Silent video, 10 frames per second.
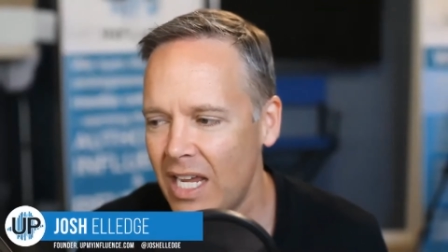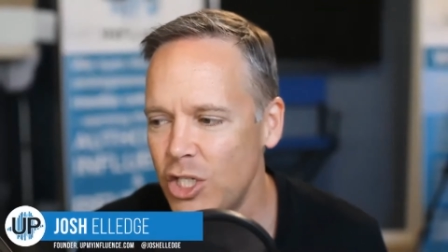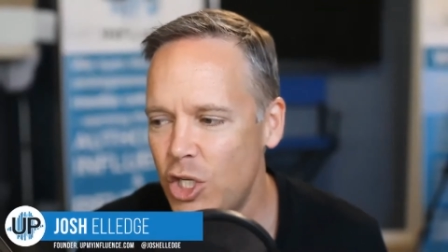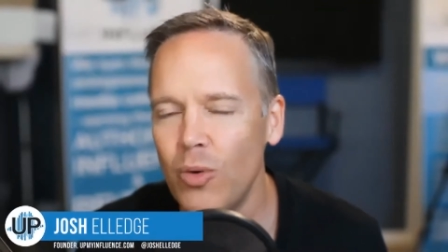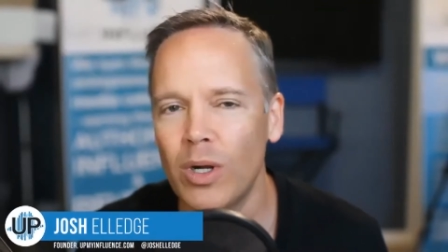
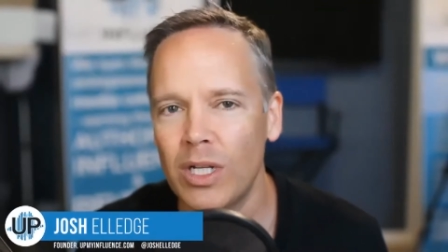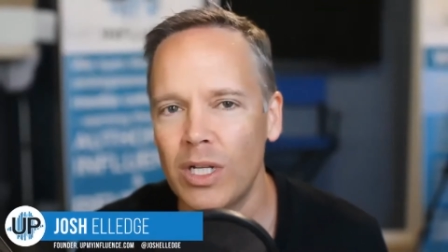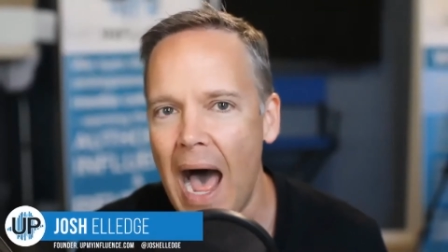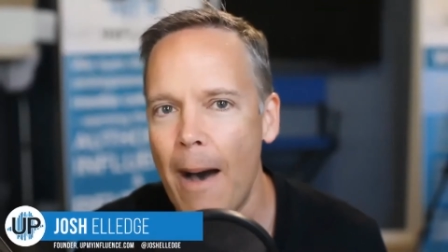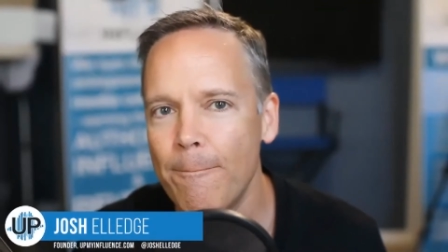can do a
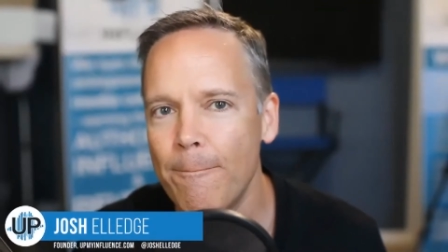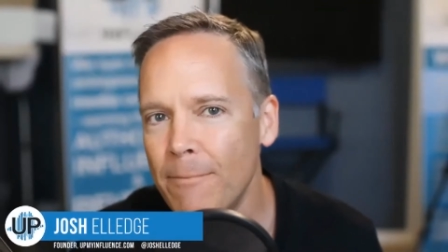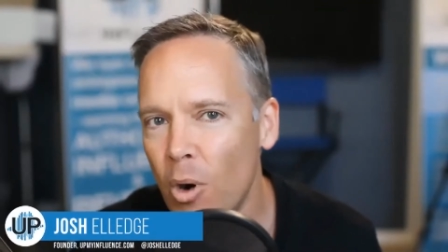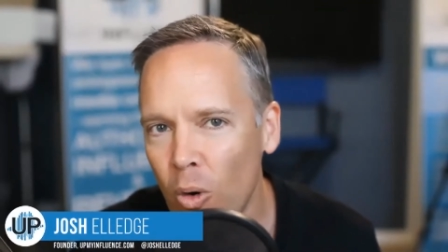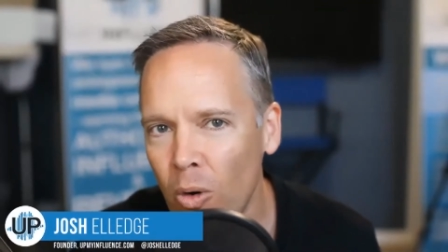lot
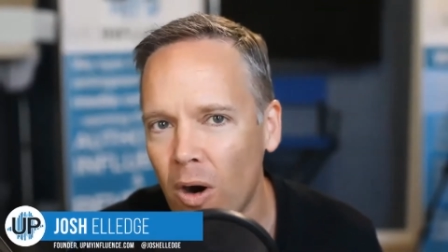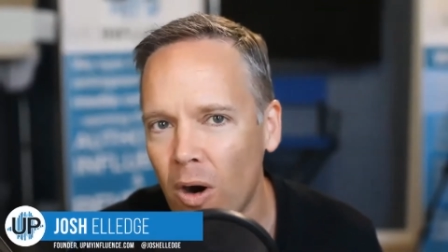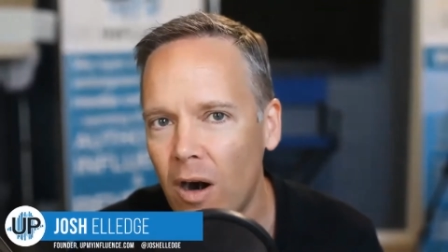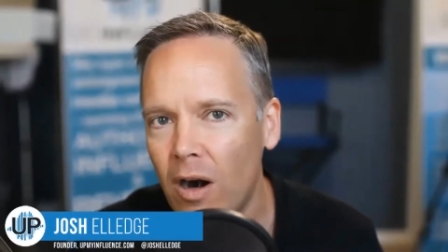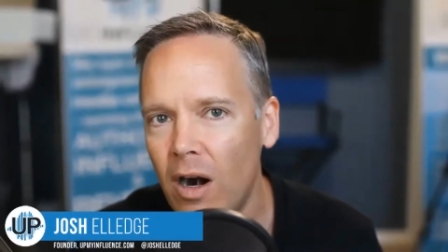
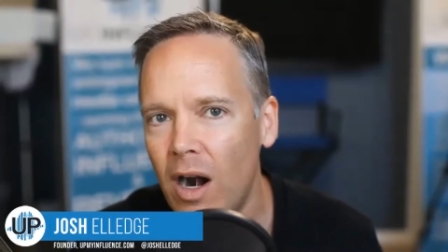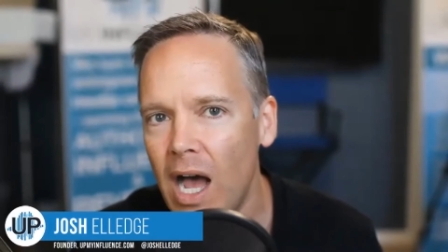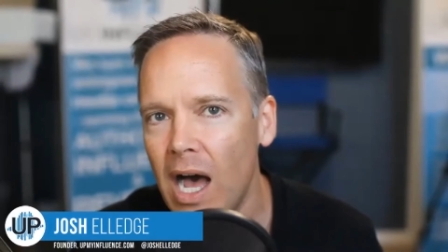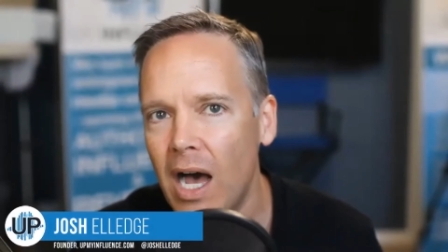more.